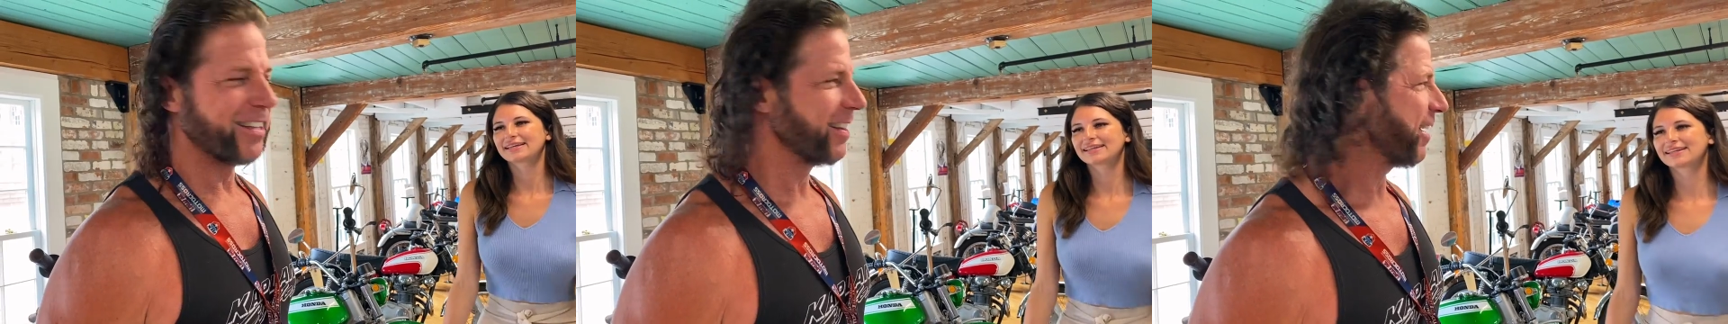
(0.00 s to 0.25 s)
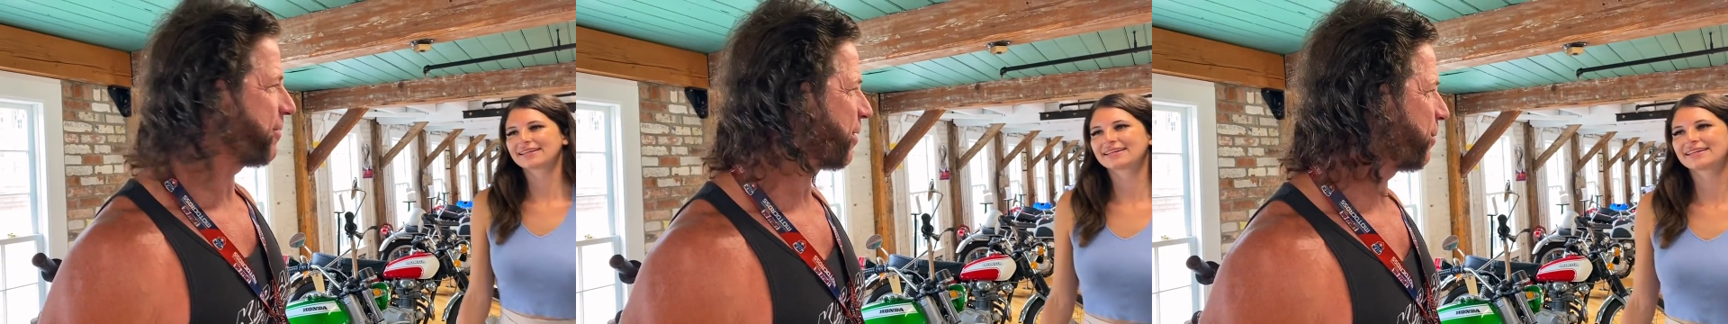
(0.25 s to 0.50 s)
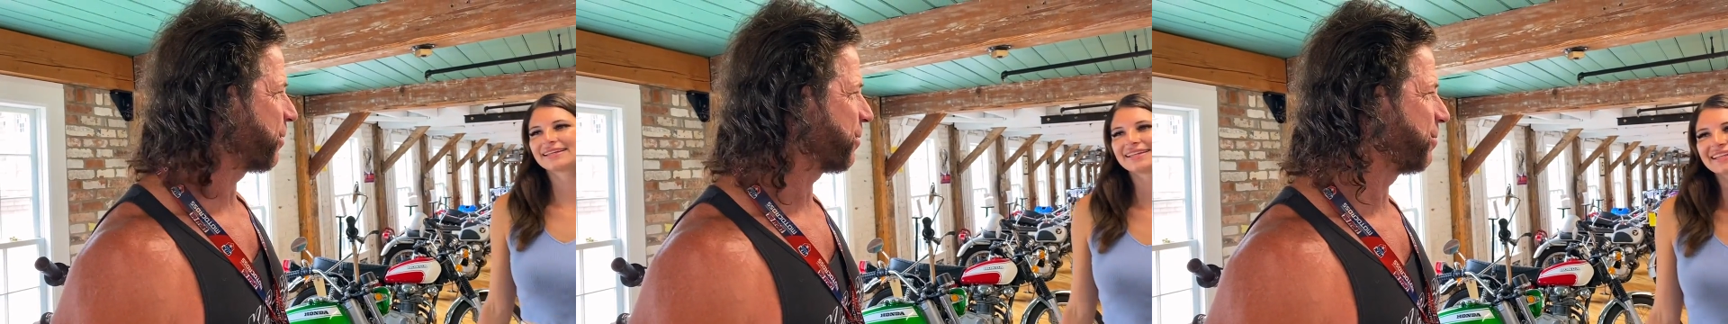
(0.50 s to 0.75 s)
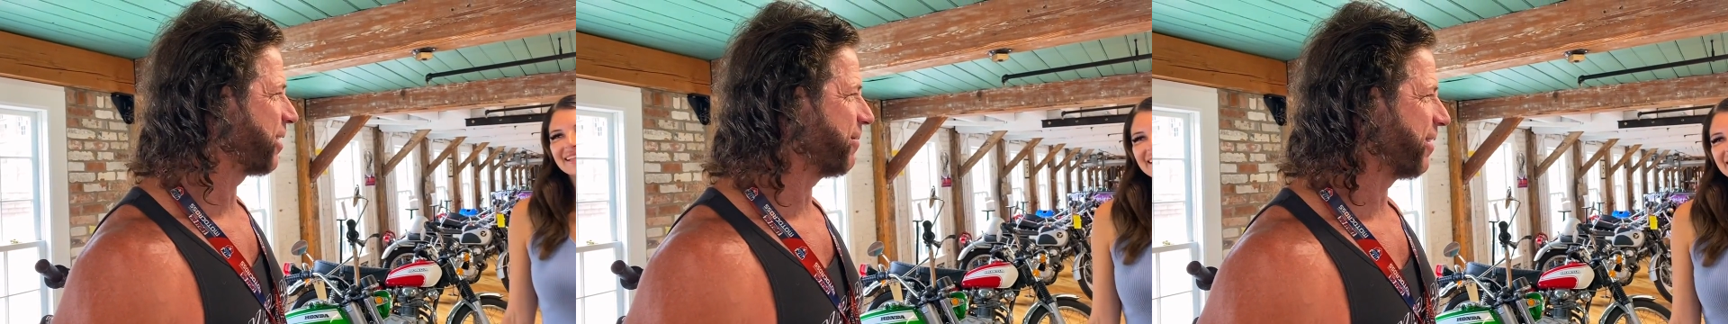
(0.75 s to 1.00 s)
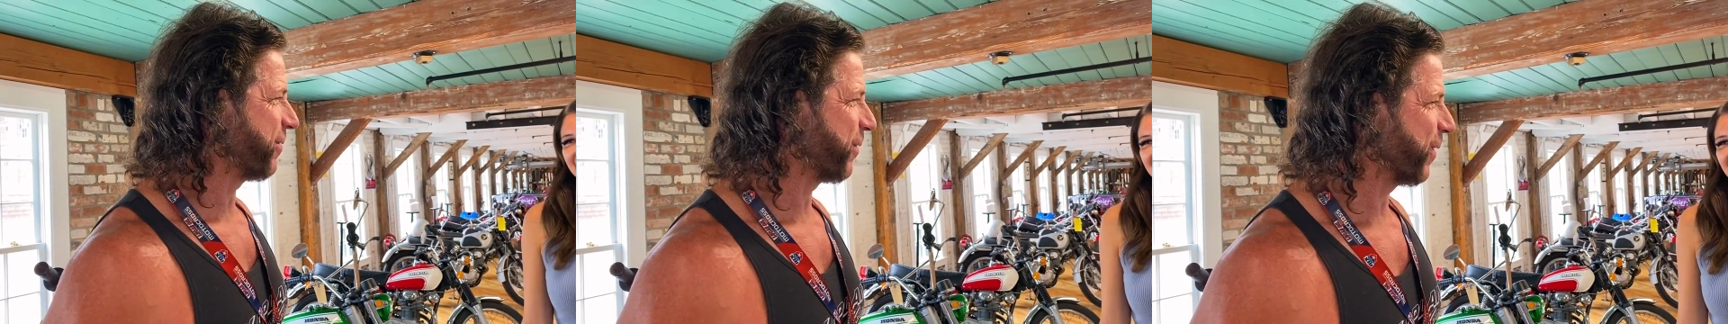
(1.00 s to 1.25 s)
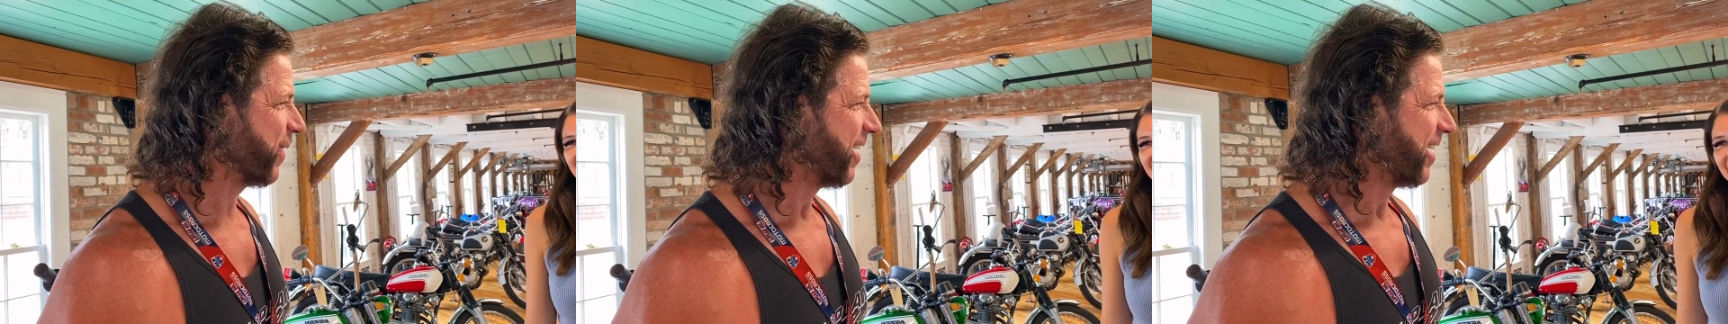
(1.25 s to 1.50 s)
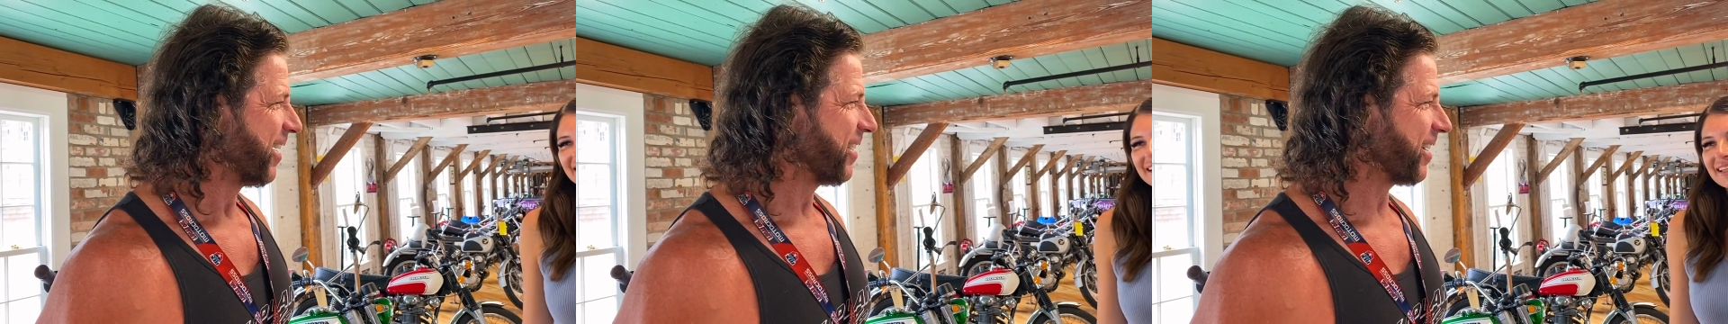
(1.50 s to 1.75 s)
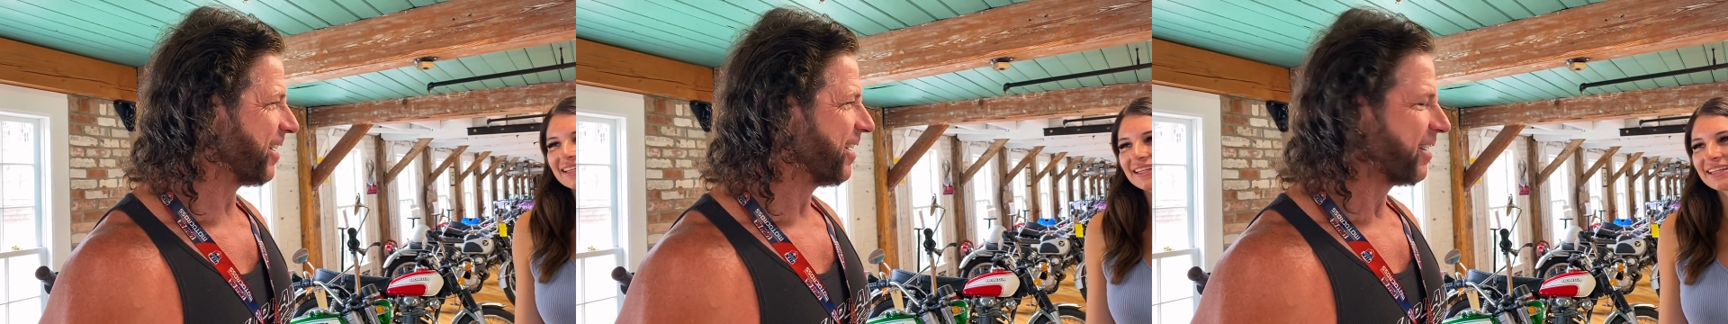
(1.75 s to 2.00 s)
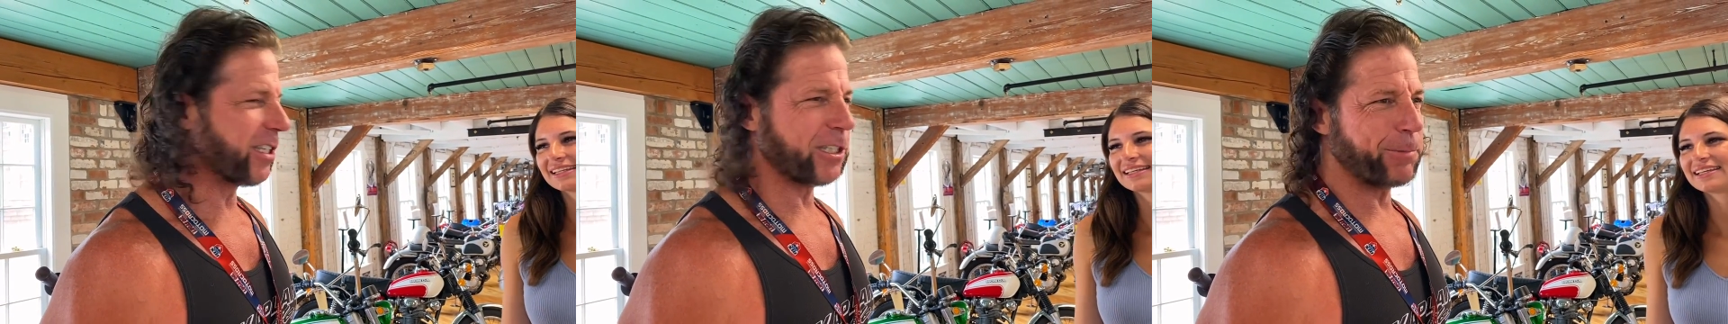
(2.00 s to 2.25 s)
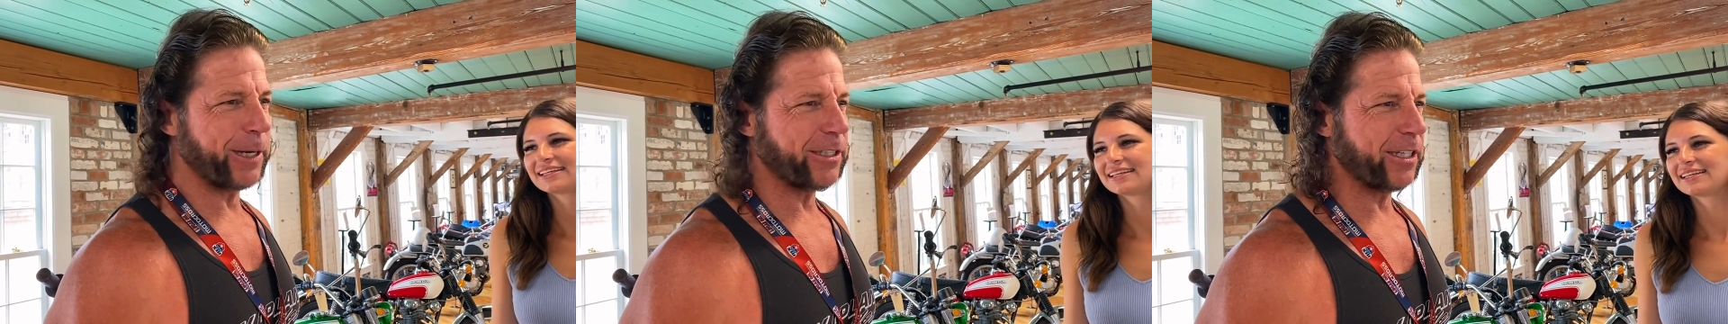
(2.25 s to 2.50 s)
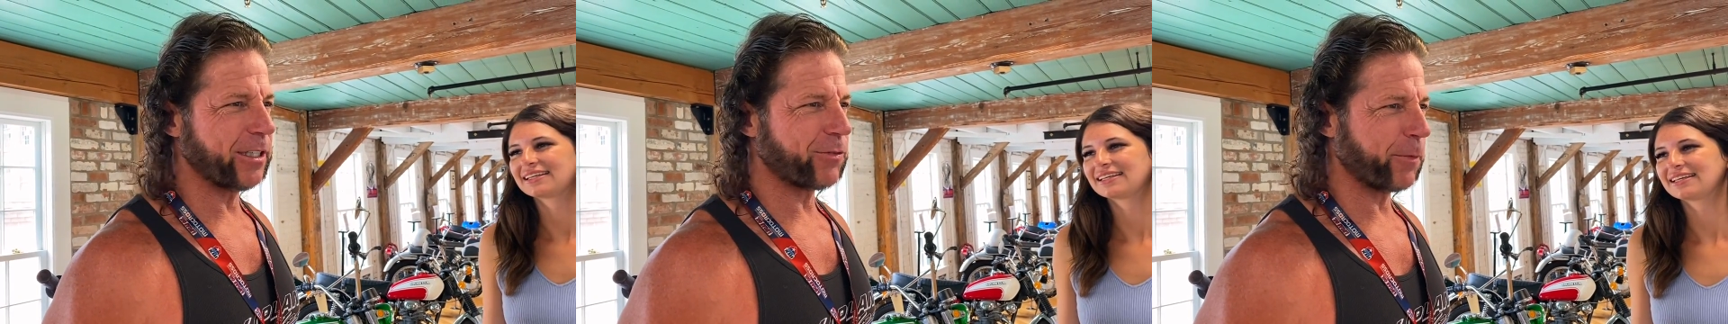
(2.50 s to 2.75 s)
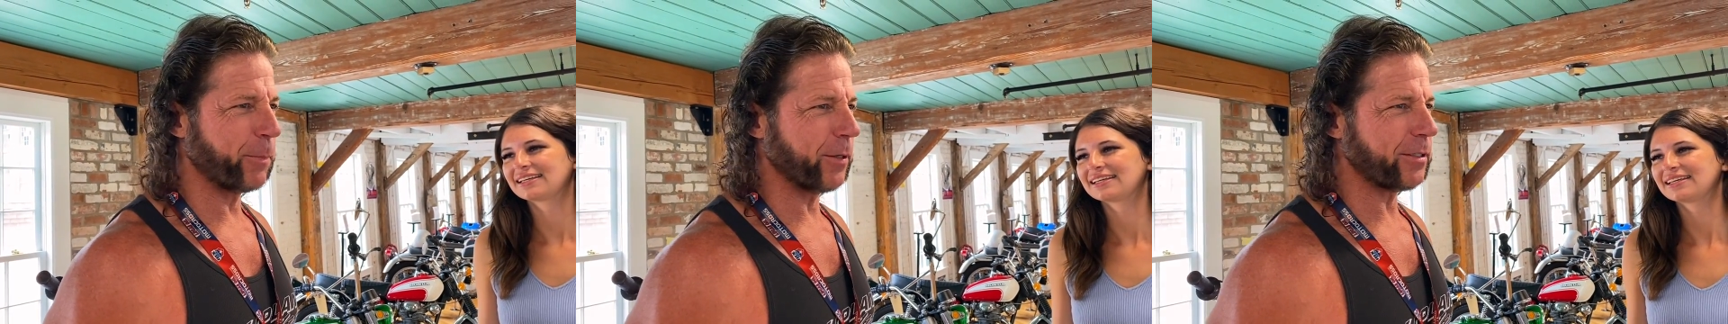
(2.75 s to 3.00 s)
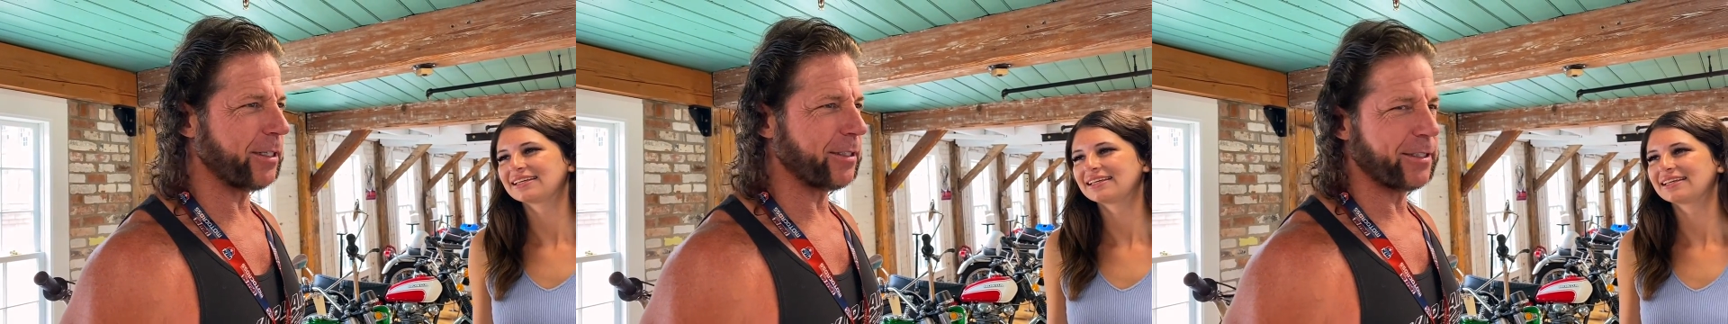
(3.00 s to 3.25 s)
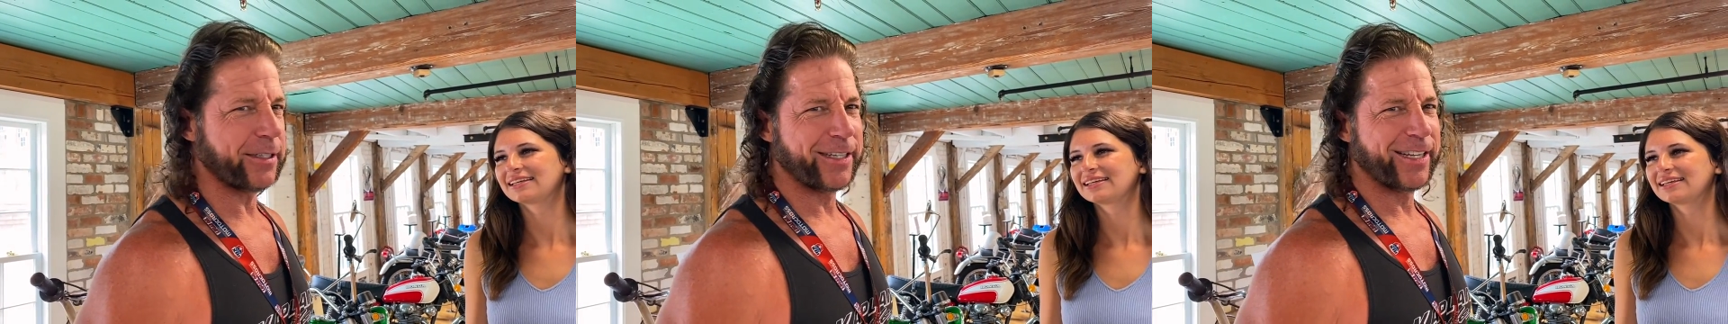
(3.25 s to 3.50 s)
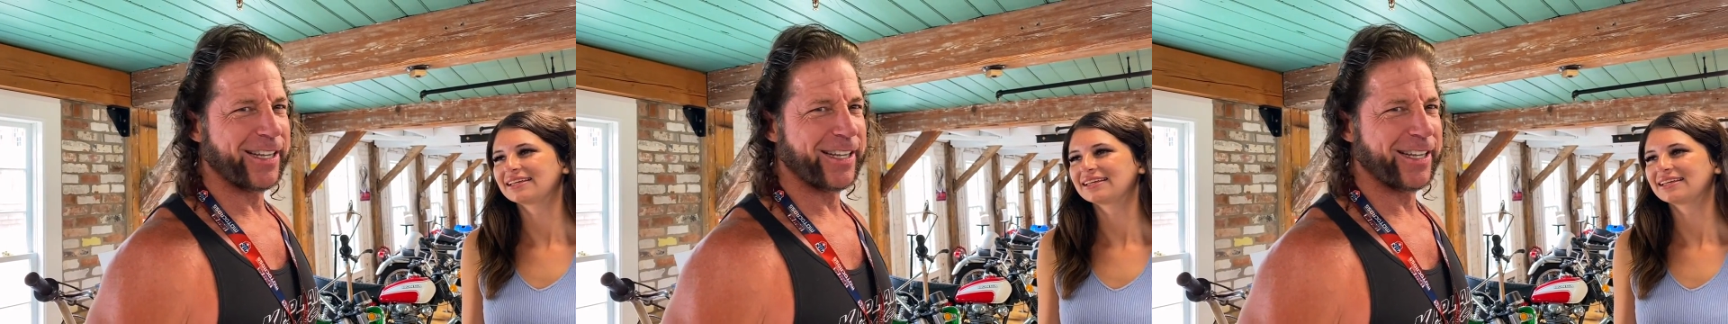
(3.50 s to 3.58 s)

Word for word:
Speaker 1: leftovers from seventy-four. He said, suspension is for pussies.